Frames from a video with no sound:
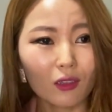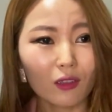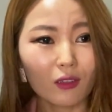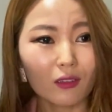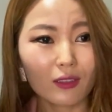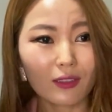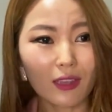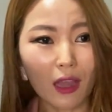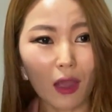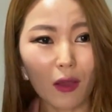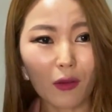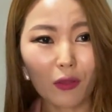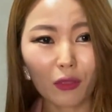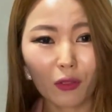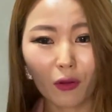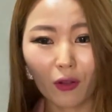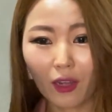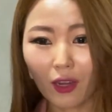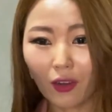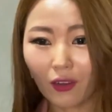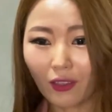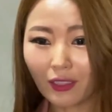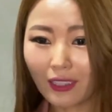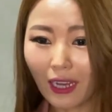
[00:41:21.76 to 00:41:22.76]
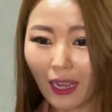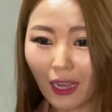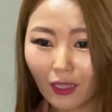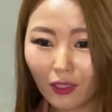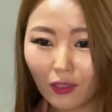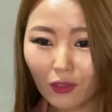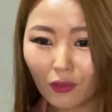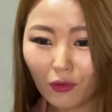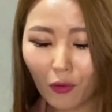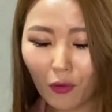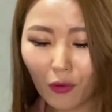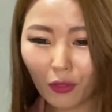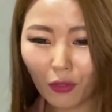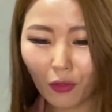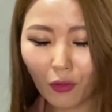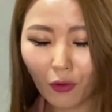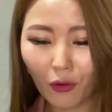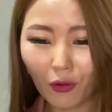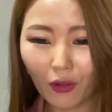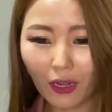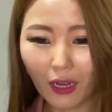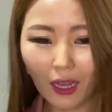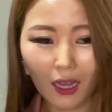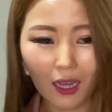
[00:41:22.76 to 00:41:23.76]
South Korea attacked North
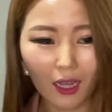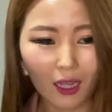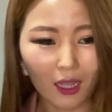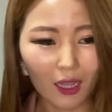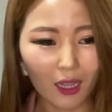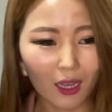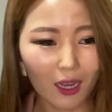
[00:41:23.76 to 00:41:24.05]
Korea.